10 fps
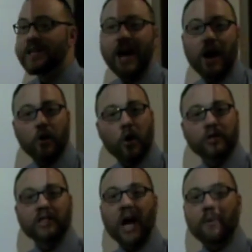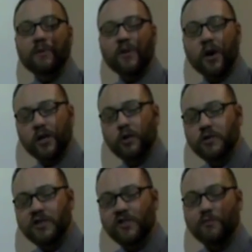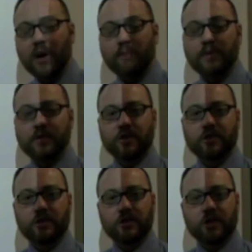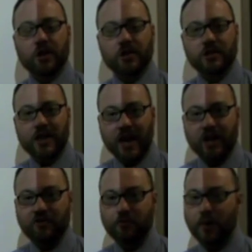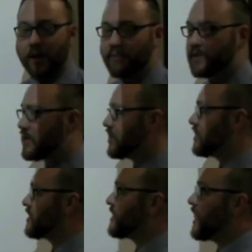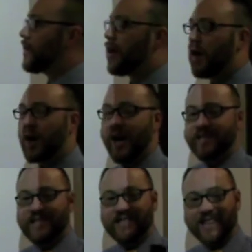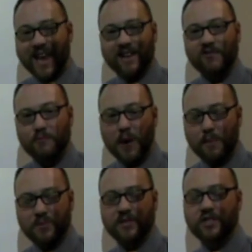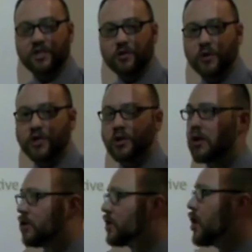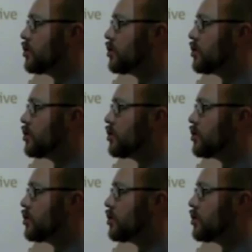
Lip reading: Now, on top of our accusative prepositions and our dative prepositions, there are a set of prepositions which are called